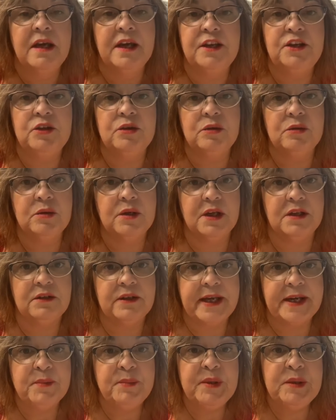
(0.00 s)
I know a
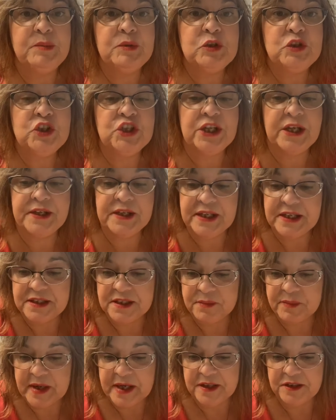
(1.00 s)
lot of people. Jan
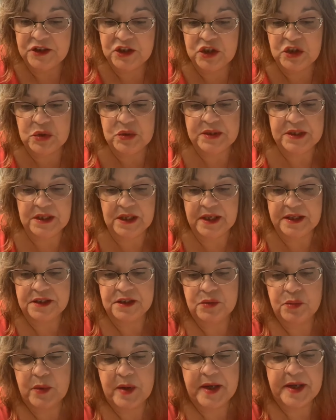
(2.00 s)
gets mine. Susan
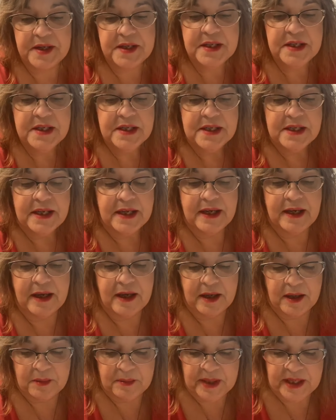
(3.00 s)
gets one.
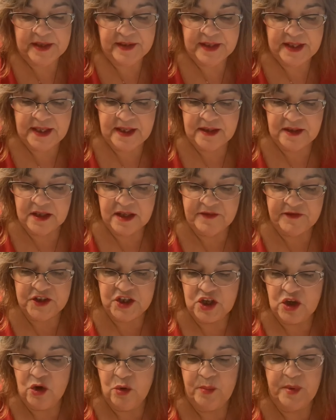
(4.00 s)
And they
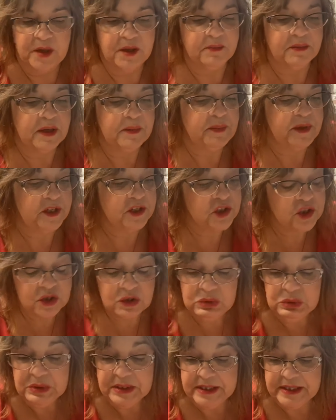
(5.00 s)
love to open them up as
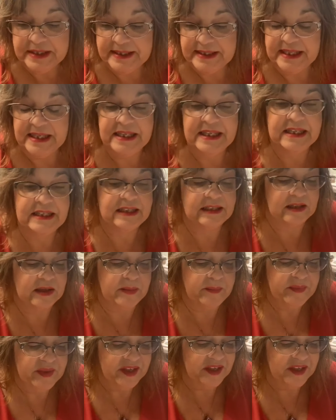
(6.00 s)
soon as they get them.